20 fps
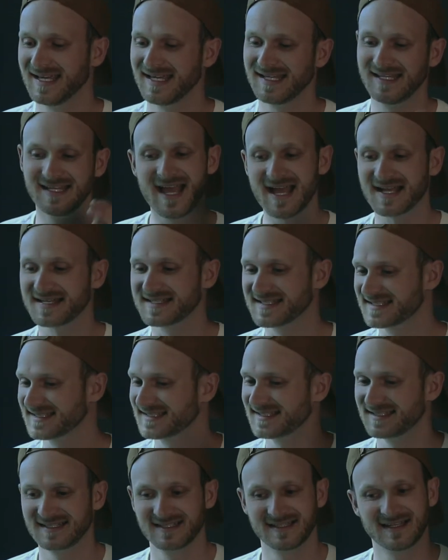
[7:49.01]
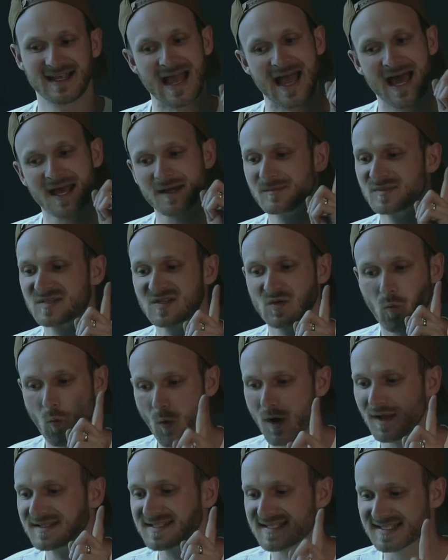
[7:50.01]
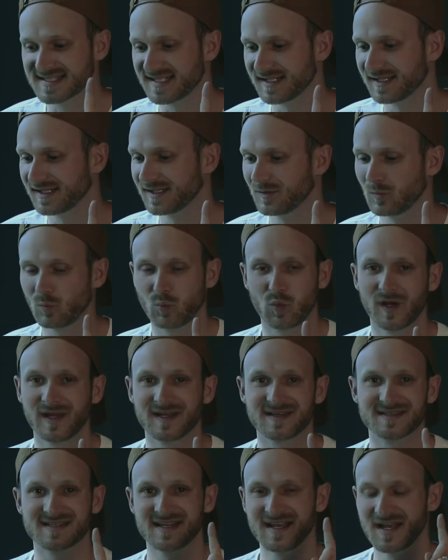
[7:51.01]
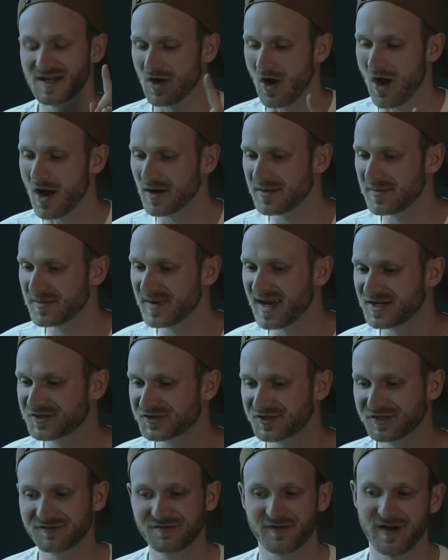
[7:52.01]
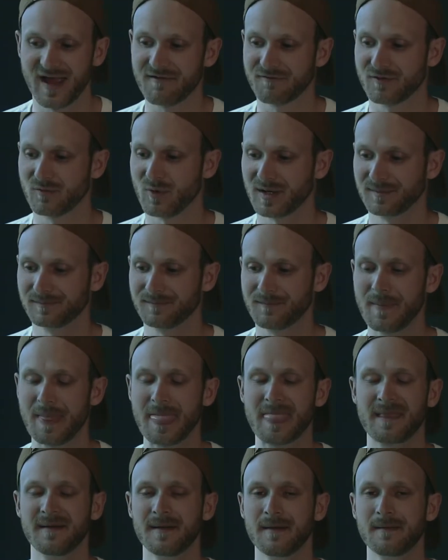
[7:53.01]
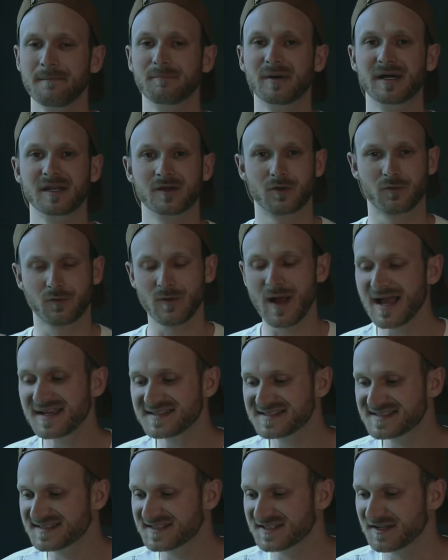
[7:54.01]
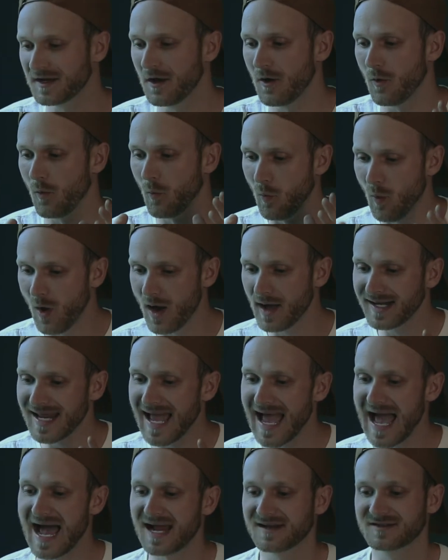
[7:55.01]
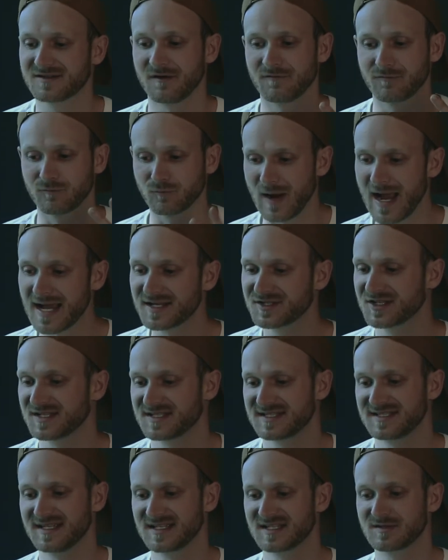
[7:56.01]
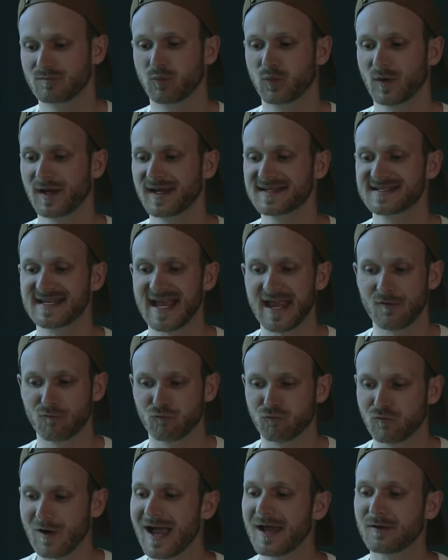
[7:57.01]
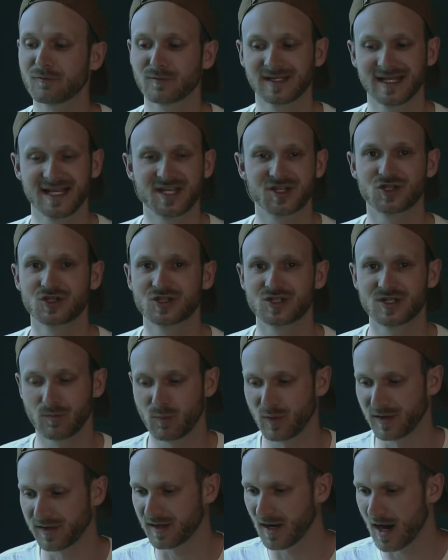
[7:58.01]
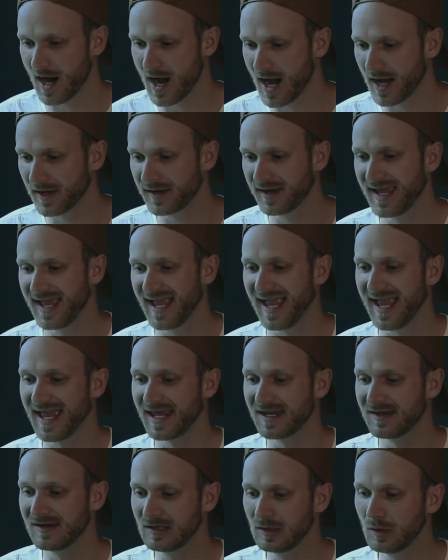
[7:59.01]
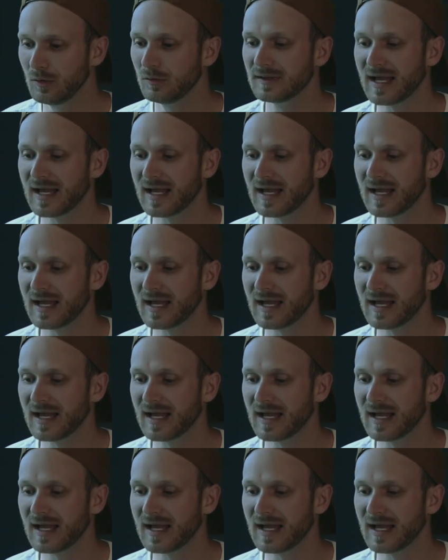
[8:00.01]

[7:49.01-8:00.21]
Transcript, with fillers: Yes, Adam's one sin brings condemnation for everyone. But Christ's one act of righteousness brings a right relationship with God and new